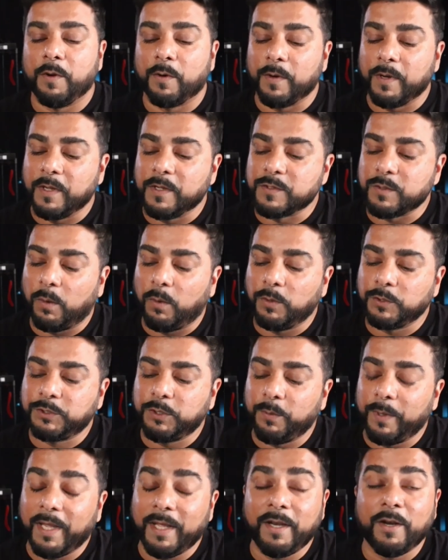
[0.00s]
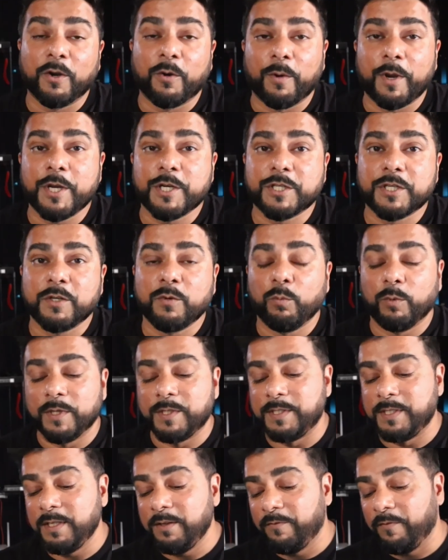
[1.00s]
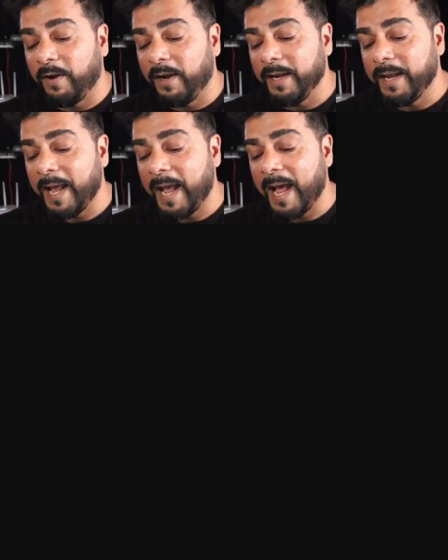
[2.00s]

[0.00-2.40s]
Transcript: There is also integration with DeFi